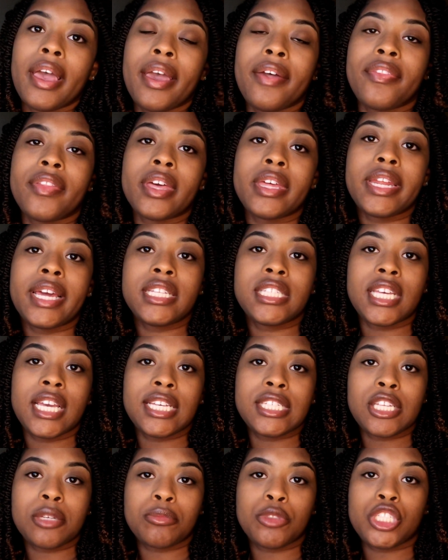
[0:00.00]
And then I
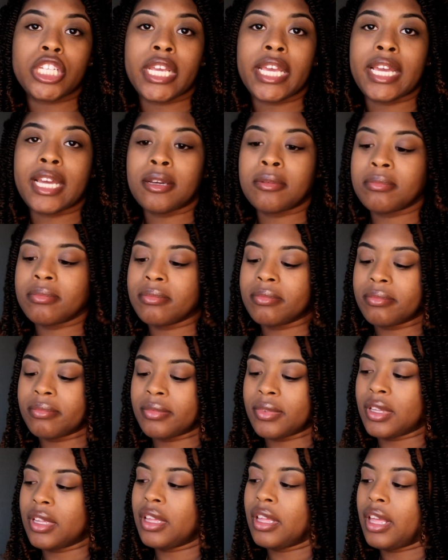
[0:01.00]
take some jam
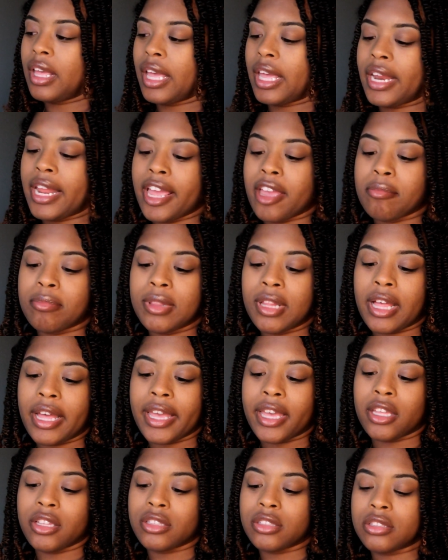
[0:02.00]
and I
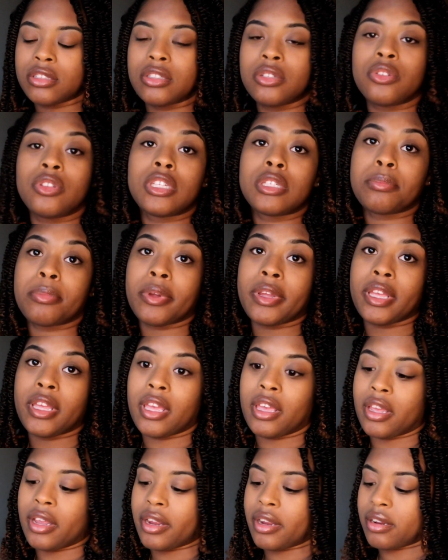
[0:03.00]
apply it to the spring
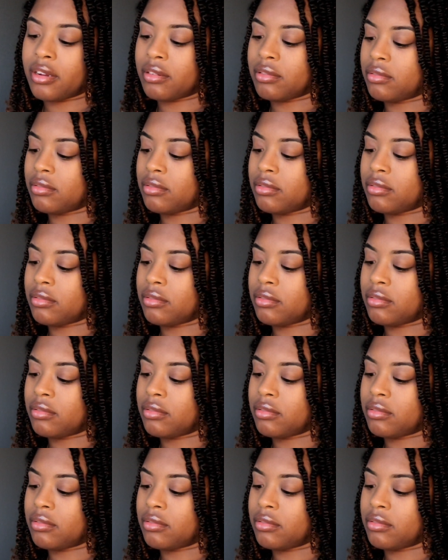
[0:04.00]
hair.